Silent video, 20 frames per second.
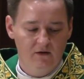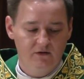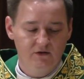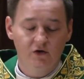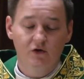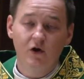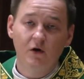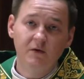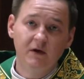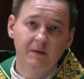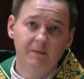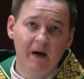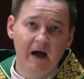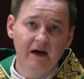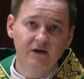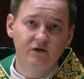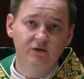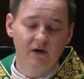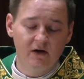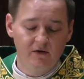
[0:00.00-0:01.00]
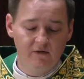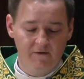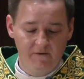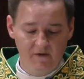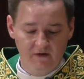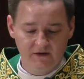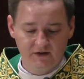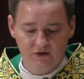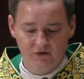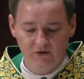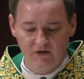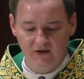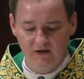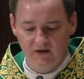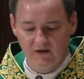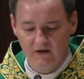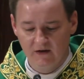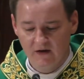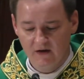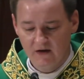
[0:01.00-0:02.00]
So coming back to our first
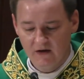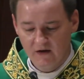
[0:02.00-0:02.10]
reading,